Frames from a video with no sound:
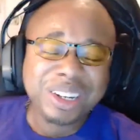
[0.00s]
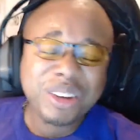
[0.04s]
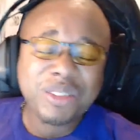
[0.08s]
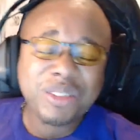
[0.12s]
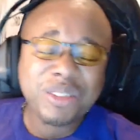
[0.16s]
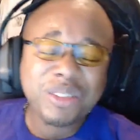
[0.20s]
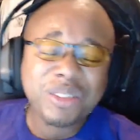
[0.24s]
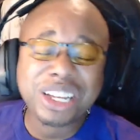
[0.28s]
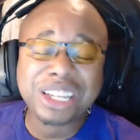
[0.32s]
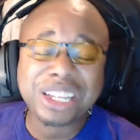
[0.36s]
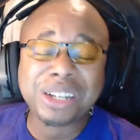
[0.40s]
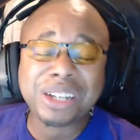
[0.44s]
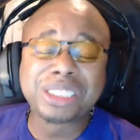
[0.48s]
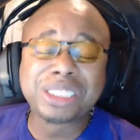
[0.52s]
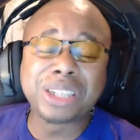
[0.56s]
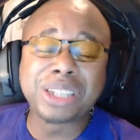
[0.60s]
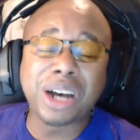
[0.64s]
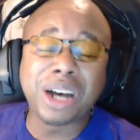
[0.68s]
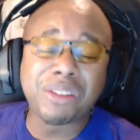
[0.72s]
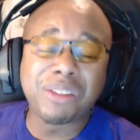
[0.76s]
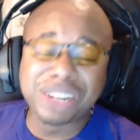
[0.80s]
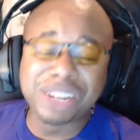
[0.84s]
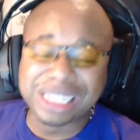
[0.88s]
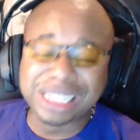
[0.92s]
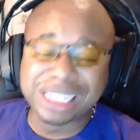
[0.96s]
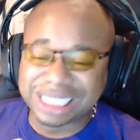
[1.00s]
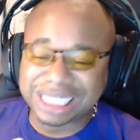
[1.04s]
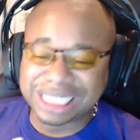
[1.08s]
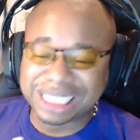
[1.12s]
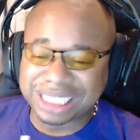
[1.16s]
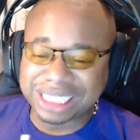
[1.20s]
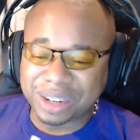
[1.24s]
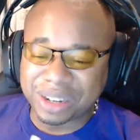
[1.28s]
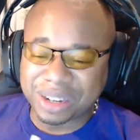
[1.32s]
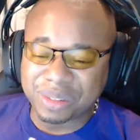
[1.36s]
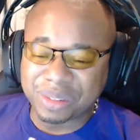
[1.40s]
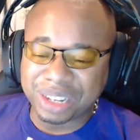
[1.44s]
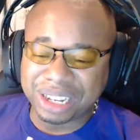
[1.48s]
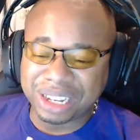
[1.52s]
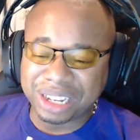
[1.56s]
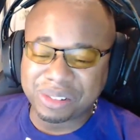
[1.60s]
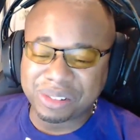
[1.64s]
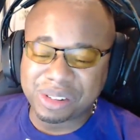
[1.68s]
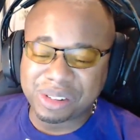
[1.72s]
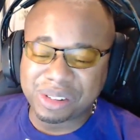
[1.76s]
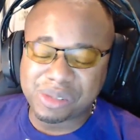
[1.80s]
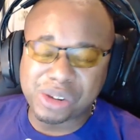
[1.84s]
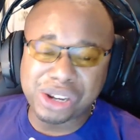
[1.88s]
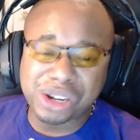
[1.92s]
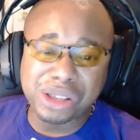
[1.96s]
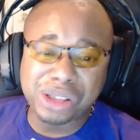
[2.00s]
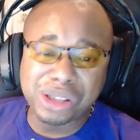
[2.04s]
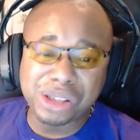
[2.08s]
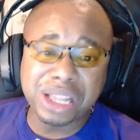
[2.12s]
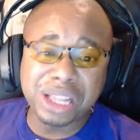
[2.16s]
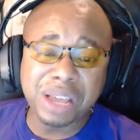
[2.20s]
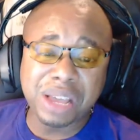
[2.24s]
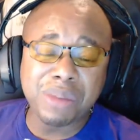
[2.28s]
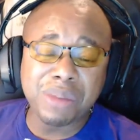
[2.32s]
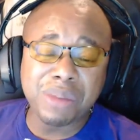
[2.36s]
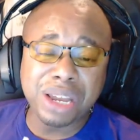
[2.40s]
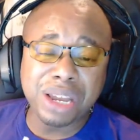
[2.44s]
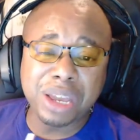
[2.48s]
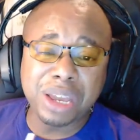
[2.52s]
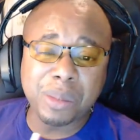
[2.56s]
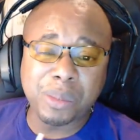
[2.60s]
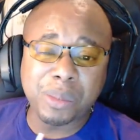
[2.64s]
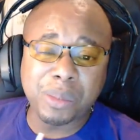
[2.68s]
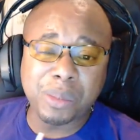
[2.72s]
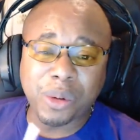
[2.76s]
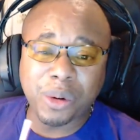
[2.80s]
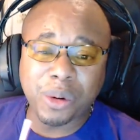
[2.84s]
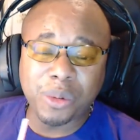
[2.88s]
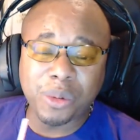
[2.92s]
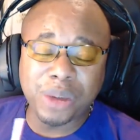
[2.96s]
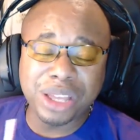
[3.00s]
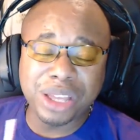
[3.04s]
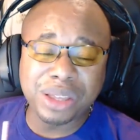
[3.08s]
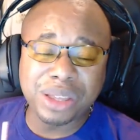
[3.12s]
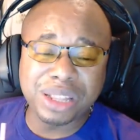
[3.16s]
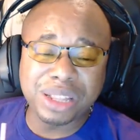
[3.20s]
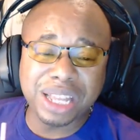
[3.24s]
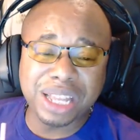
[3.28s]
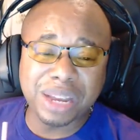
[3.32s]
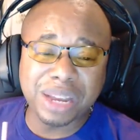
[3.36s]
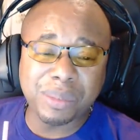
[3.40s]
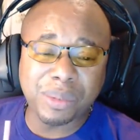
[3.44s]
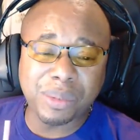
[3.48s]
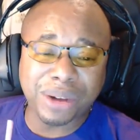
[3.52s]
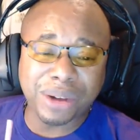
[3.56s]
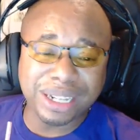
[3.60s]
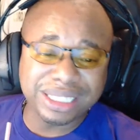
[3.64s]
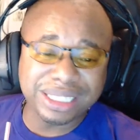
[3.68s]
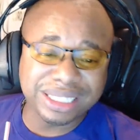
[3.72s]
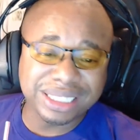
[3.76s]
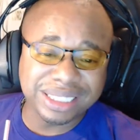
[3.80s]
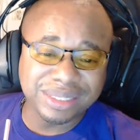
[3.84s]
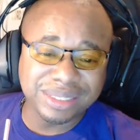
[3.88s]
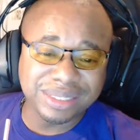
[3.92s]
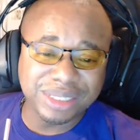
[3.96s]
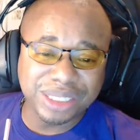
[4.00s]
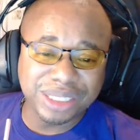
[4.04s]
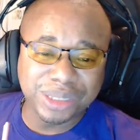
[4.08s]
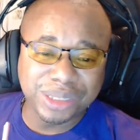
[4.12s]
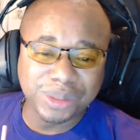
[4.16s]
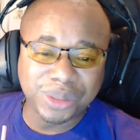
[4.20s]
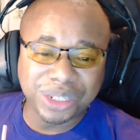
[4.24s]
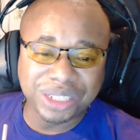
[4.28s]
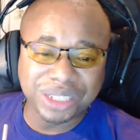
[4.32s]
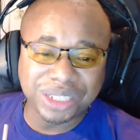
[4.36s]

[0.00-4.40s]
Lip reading: But yo, Sal, finish this up, man. What do you think? Mini and Pro, where you think pricing? What you want?